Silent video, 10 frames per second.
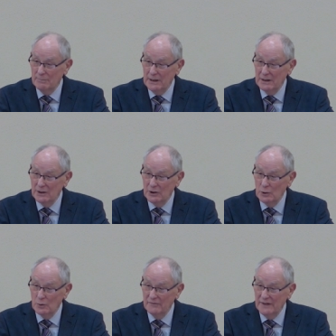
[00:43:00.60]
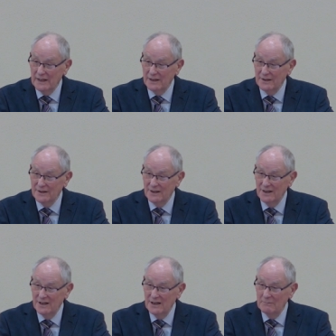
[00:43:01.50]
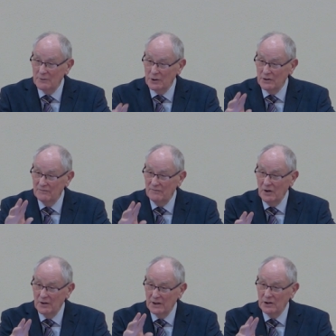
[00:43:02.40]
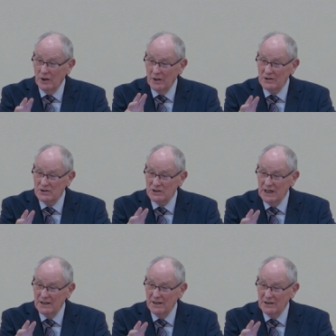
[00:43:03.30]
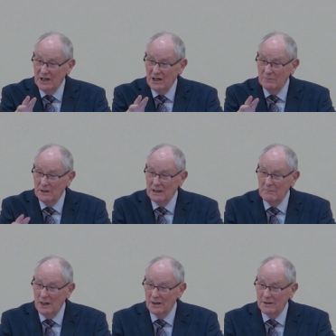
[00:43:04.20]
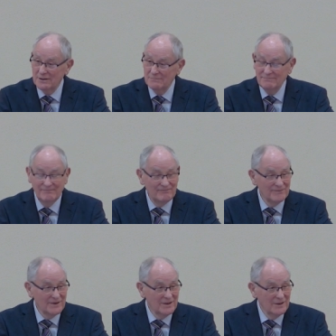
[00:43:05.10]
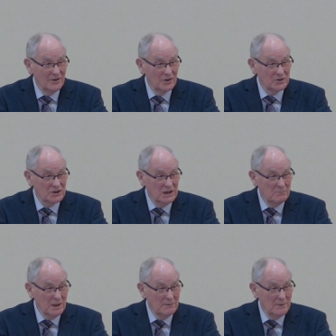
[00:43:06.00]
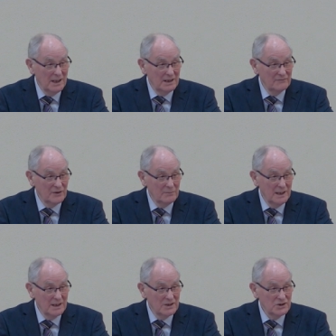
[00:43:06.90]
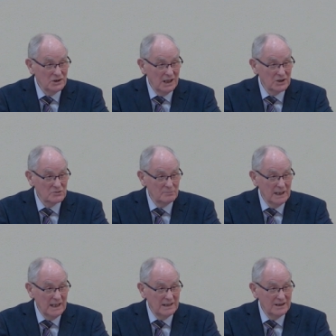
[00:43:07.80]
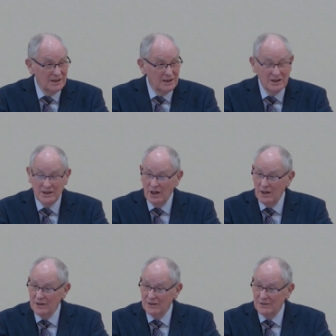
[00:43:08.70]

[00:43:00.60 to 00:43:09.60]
or pale the glow of health, but on the forehead God has set indelibly a mark unseen by man, for man as yet is blind and in the dark.